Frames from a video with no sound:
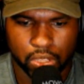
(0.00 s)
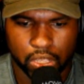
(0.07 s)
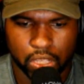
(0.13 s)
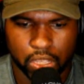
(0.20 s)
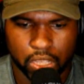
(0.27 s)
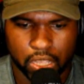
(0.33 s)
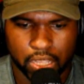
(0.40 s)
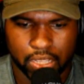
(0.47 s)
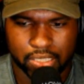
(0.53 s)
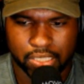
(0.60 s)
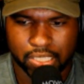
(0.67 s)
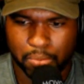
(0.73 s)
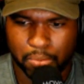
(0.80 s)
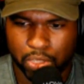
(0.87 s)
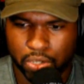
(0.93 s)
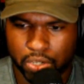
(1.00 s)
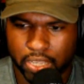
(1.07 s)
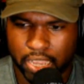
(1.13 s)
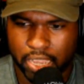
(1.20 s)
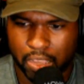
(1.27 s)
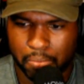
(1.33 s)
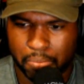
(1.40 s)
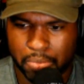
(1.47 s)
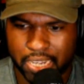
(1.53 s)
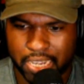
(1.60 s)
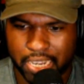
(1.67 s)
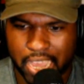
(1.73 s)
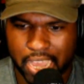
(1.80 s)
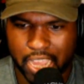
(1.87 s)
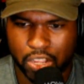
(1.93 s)
a similar account, but
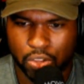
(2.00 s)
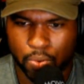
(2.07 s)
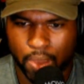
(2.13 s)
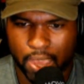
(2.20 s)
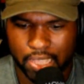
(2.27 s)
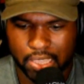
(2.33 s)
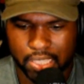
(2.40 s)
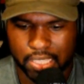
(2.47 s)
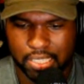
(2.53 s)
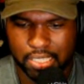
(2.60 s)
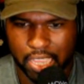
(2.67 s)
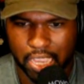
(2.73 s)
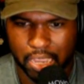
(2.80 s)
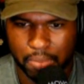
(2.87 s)
not quite the same.